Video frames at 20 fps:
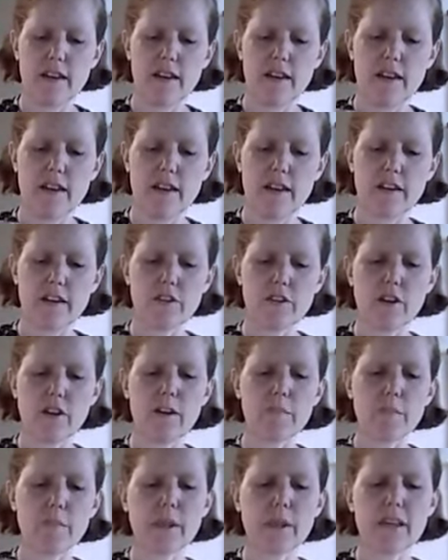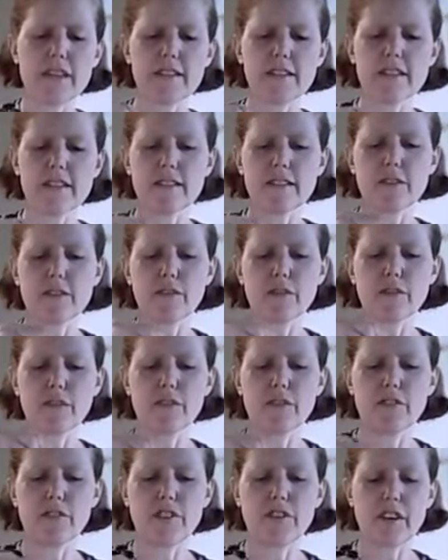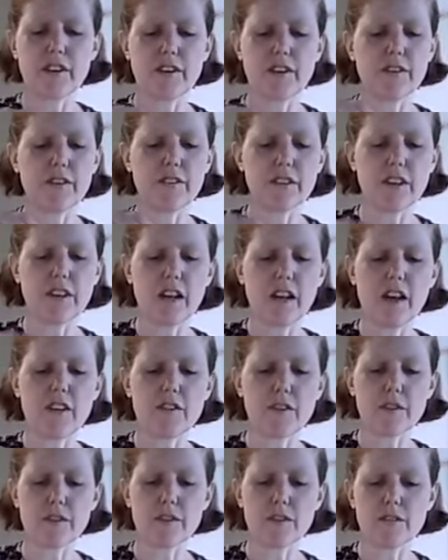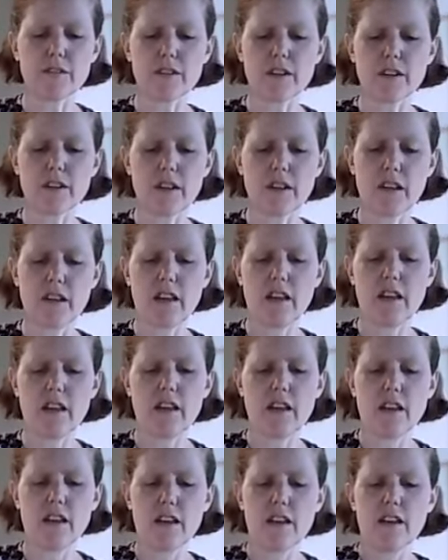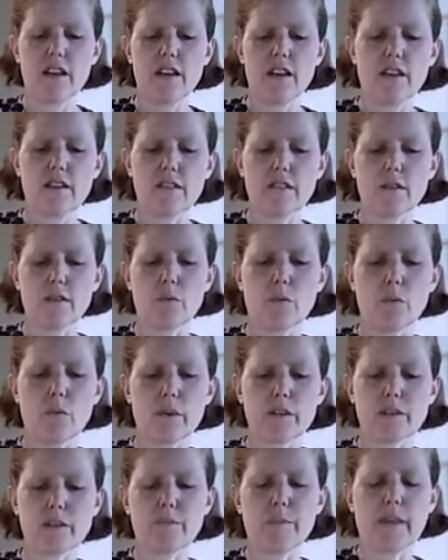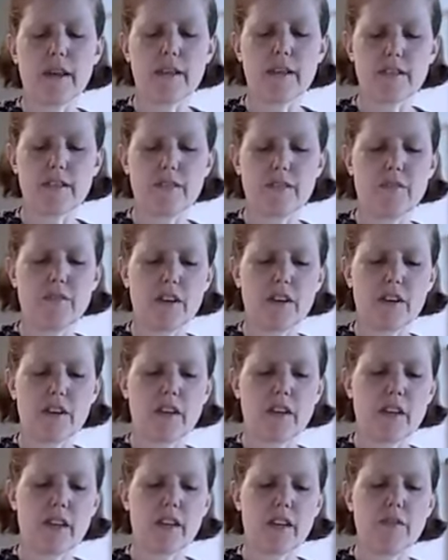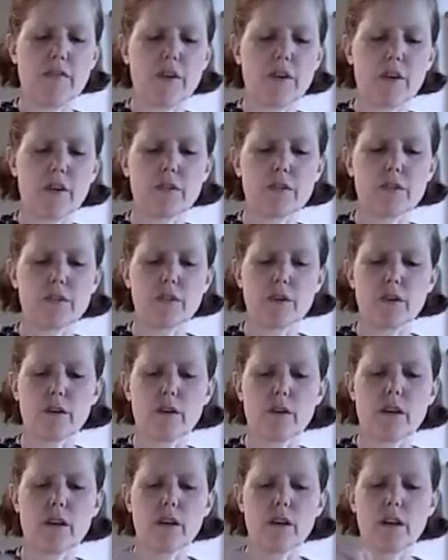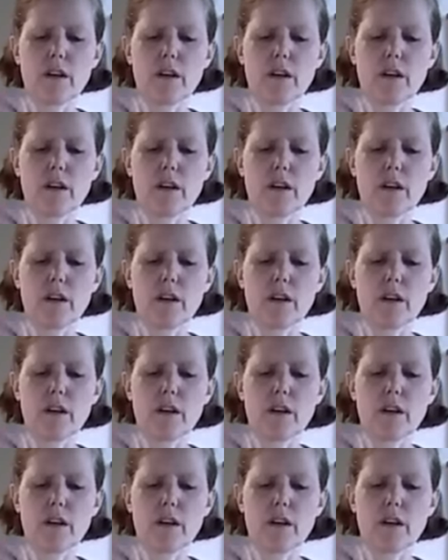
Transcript: because you'll have places that are a little thicker than others, and so it works best if you can give it a good stir.